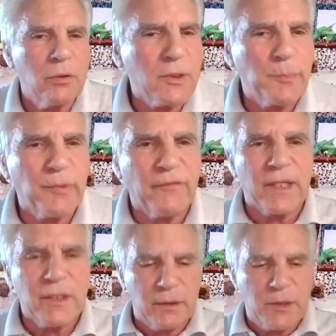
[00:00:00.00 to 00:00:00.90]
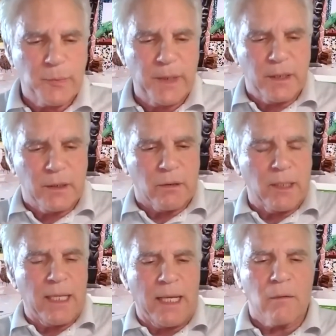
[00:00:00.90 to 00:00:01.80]
who's a professional speaker.
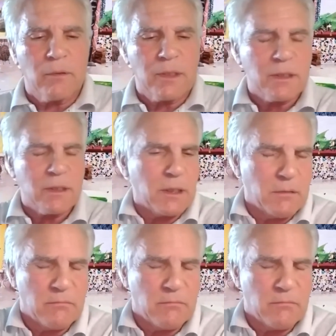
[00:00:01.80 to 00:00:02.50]
And Hal was